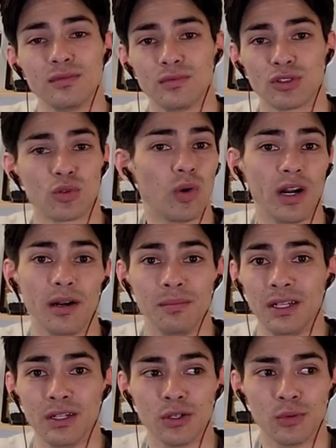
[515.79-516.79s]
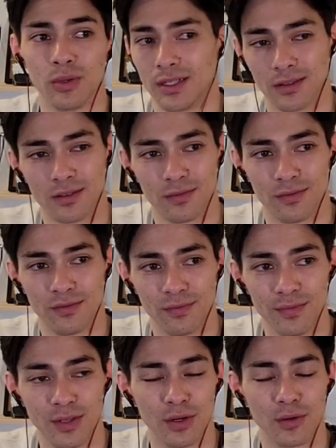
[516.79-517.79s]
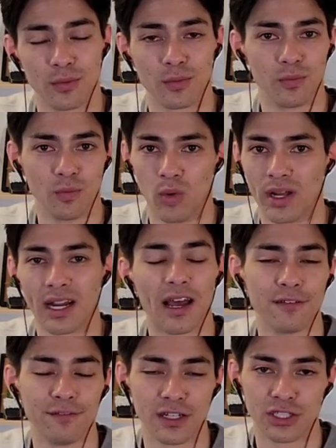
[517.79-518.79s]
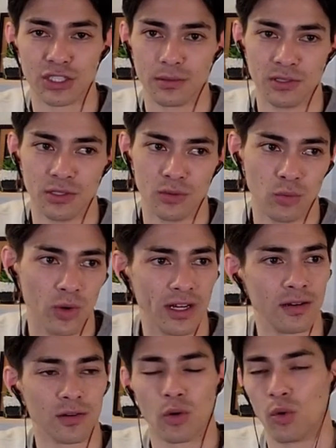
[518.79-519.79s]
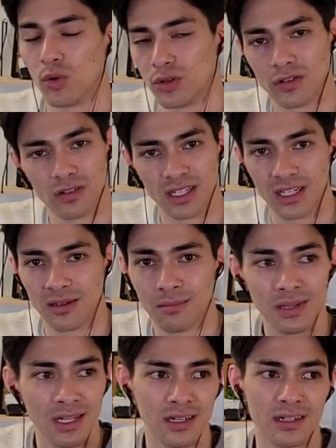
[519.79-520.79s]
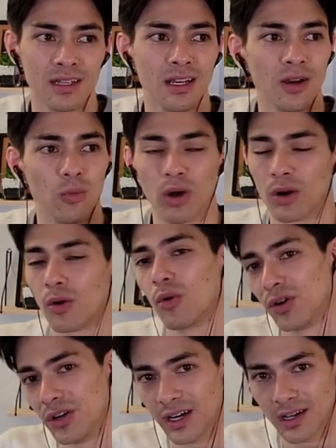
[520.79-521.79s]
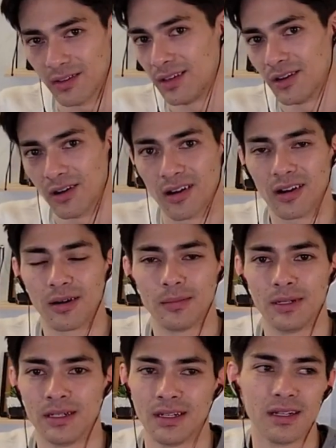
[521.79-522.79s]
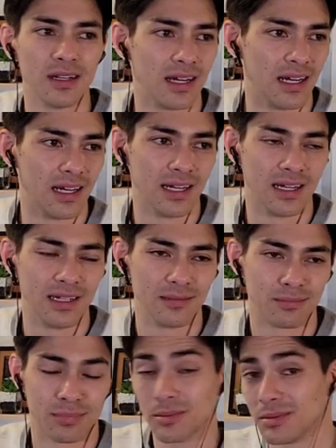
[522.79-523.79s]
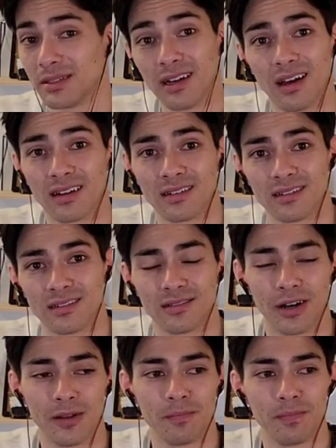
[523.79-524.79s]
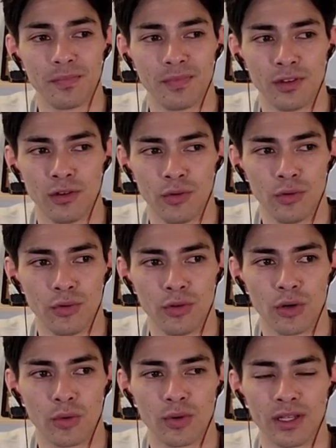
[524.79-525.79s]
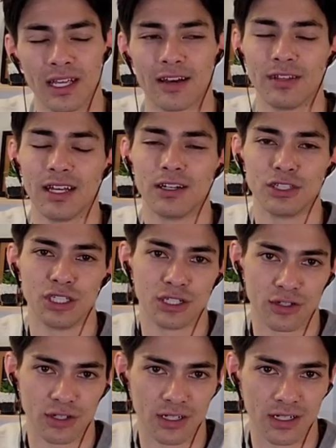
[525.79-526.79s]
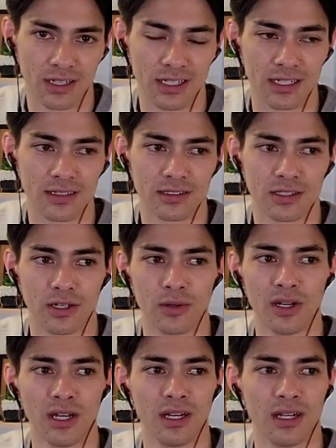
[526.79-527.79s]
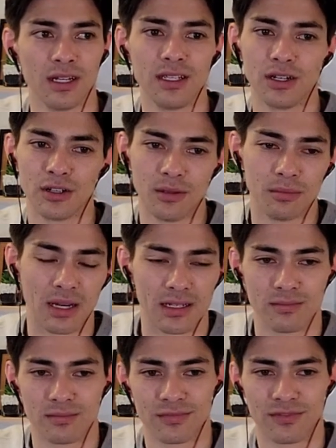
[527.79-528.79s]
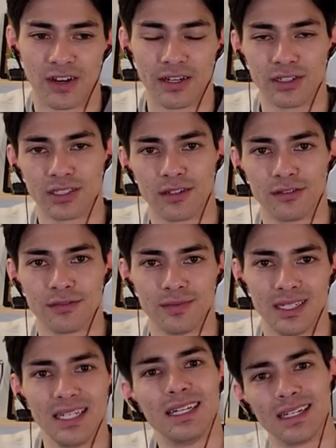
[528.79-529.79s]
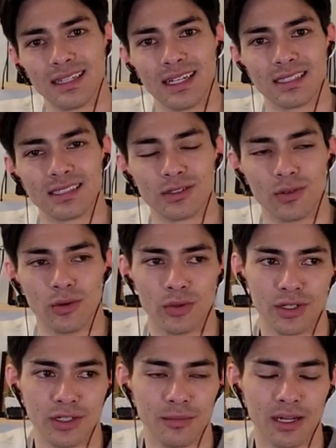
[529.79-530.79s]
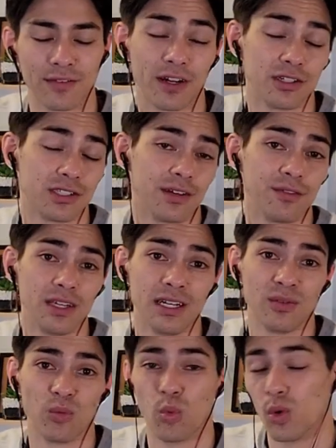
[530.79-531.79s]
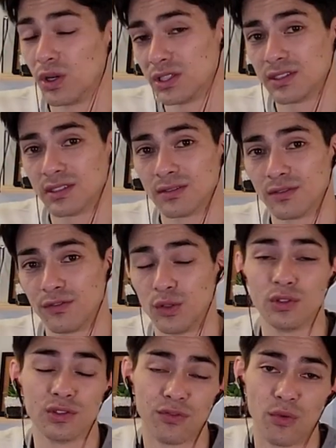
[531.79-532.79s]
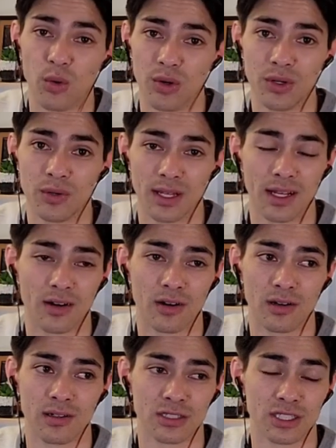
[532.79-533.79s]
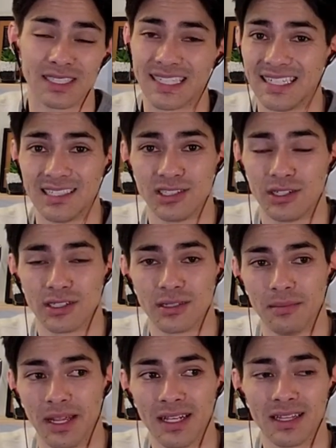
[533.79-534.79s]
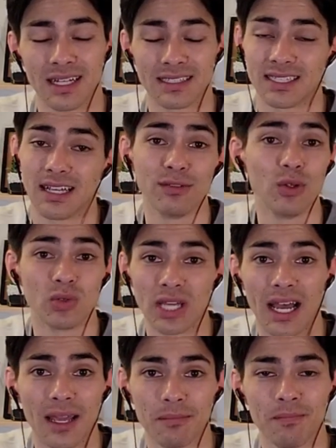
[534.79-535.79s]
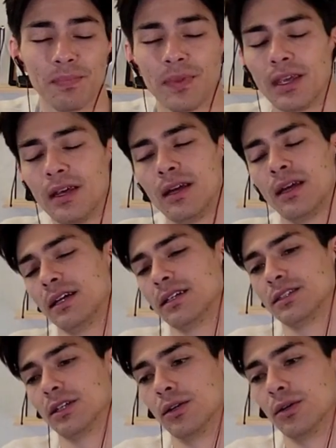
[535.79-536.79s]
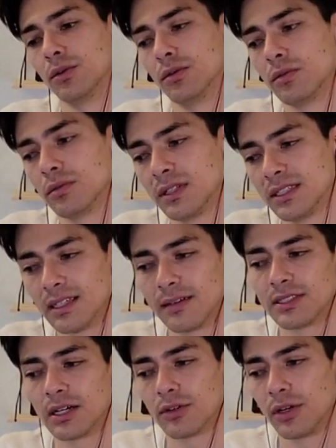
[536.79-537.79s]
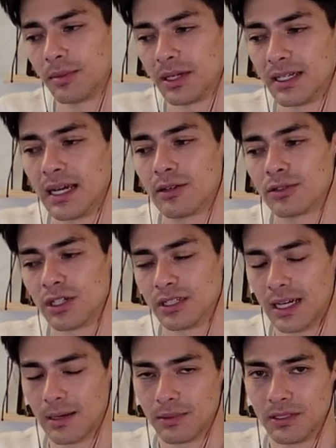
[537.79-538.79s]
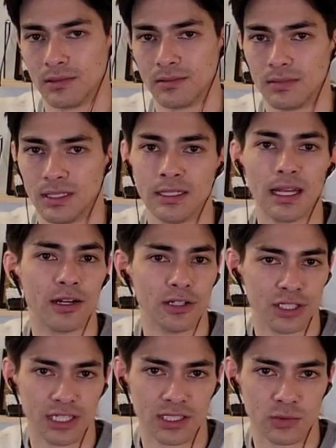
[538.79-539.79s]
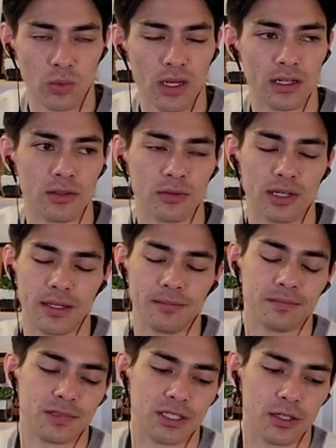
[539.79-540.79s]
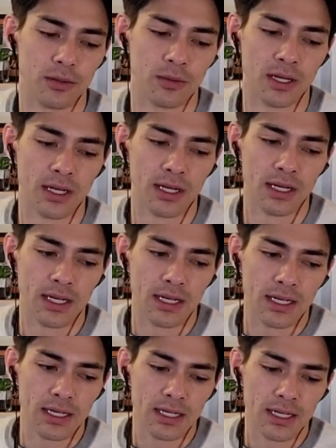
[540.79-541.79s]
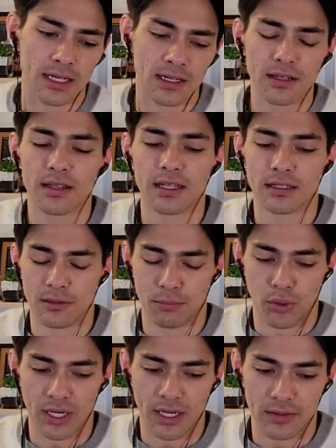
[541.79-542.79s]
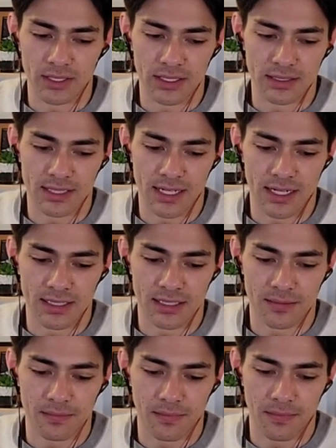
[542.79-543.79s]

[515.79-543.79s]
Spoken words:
square meal with, 1/2 vegetable, 1/4 lean meat, 1/4 healthy carb? Probably not, right? You don't really have the energy to cook and clean. So, you might find yourself eating less, or you might find yourself eating worse foods for you that are just easier to make, that save you time. So this lifestyle creep can now start to happen in energy as well, right? So another thing to point out is that